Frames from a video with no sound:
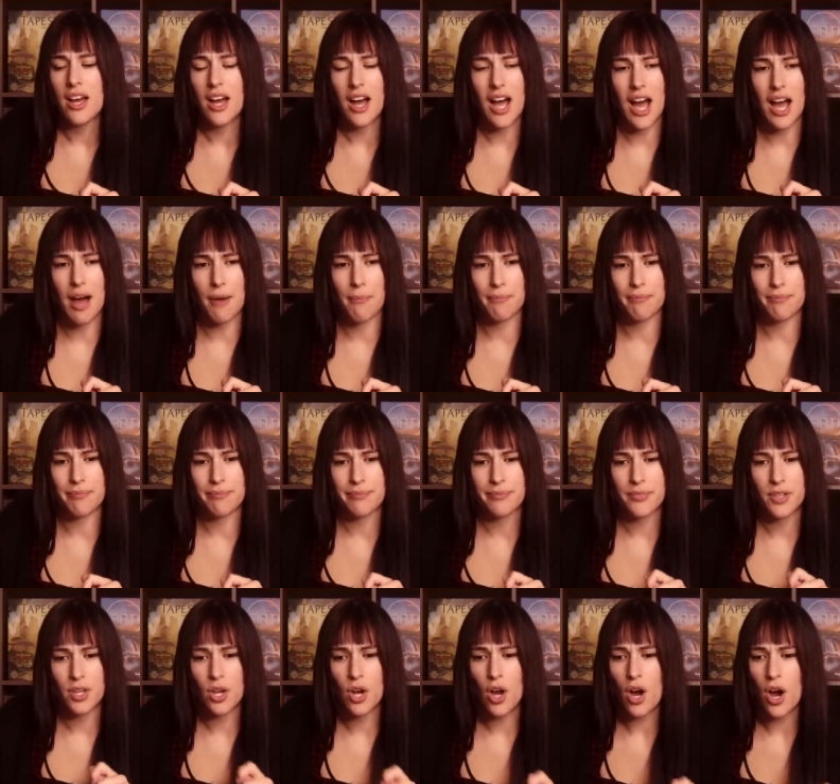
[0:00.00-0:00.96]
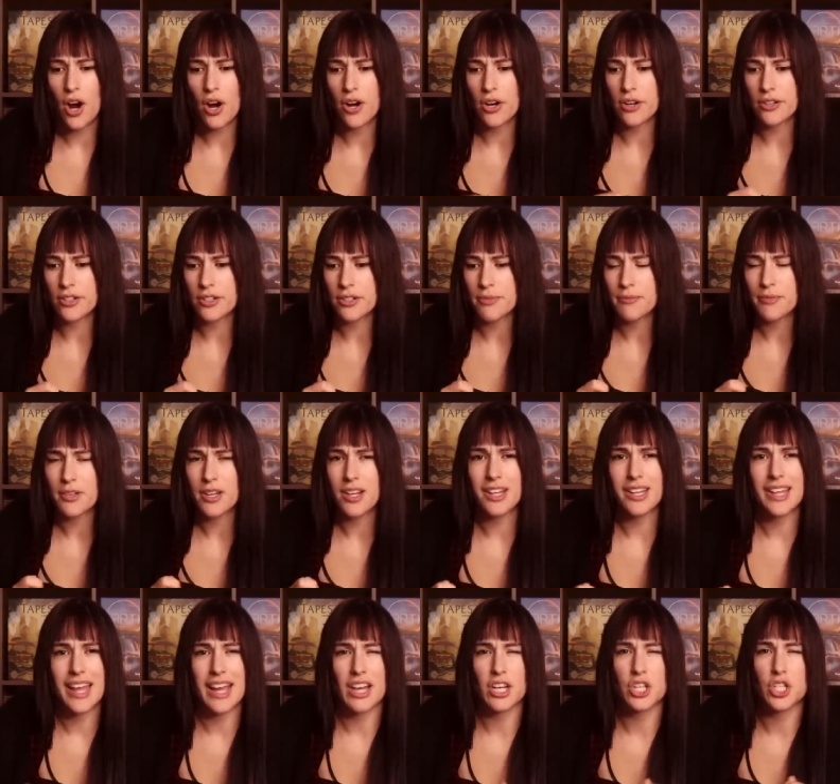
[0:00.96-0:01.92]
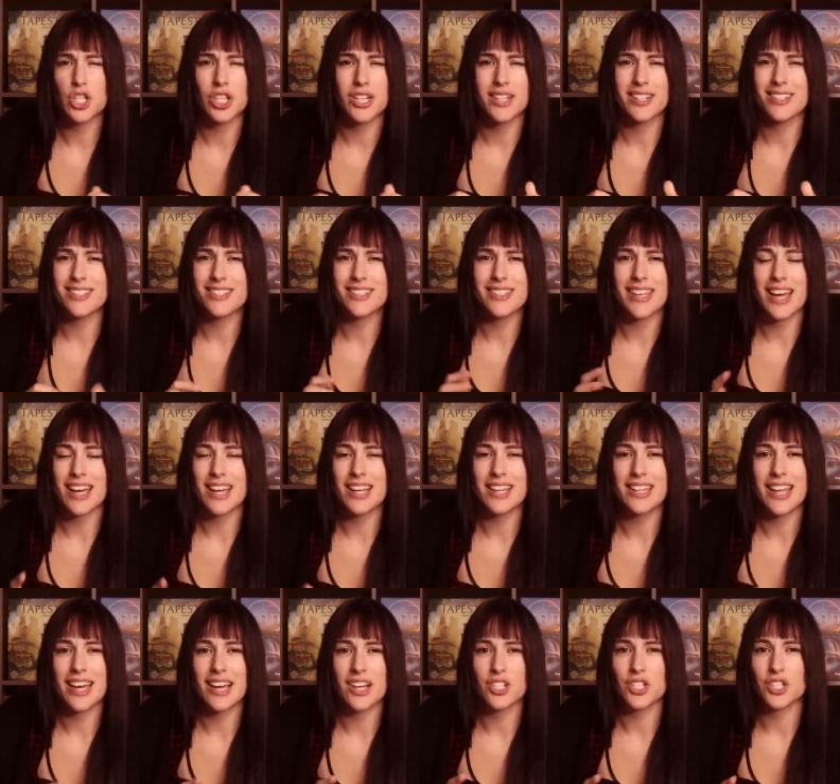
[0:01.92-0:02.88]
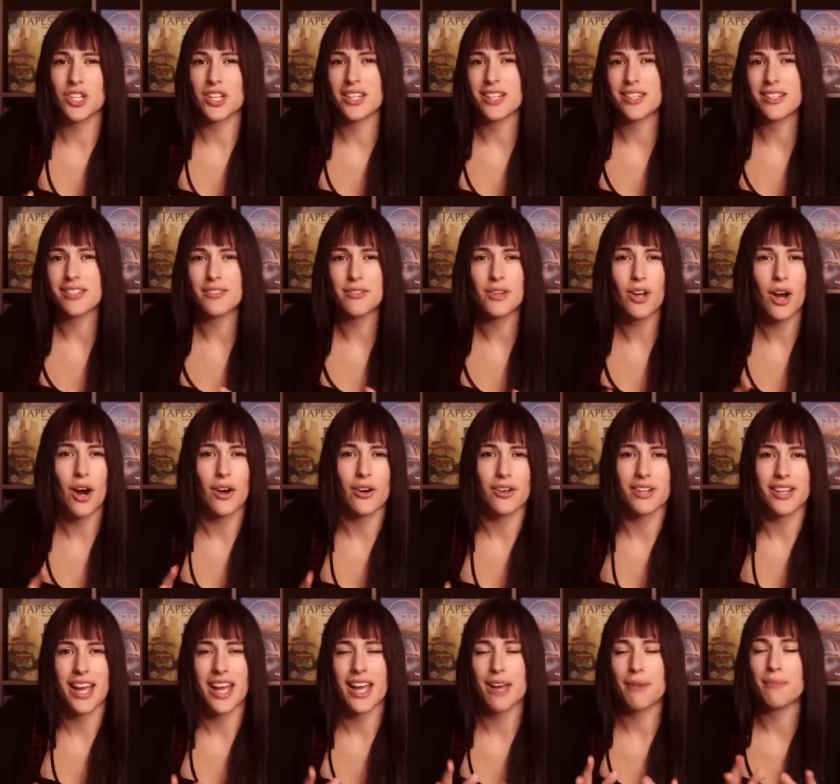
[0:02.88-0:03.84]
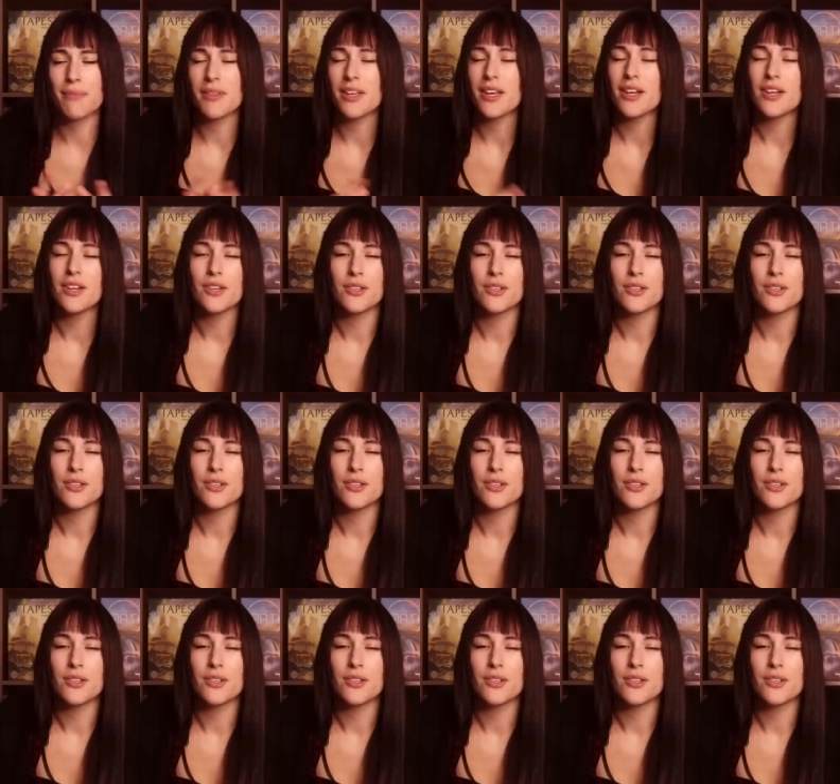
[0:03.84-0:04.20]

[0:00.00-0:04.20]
um, card collection, set collection card game.